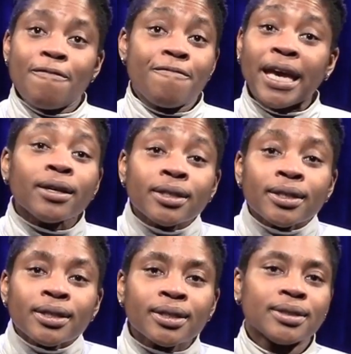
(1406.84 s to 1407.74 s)

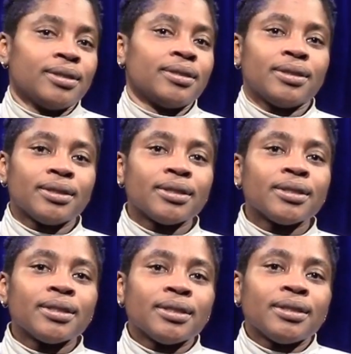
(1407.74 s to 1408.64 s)
Failure
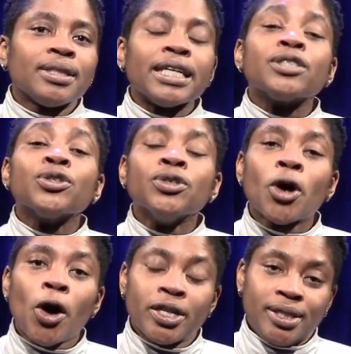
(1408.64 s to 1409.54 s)
is
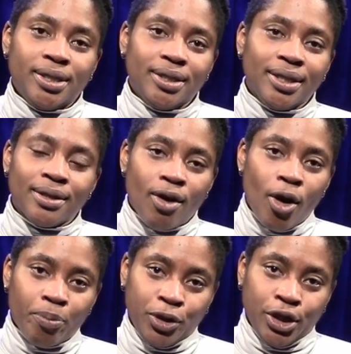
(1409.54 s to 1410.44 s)
not an
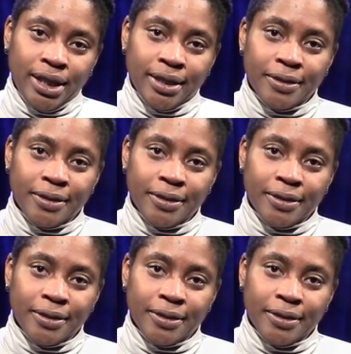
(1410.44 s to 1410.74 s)
option.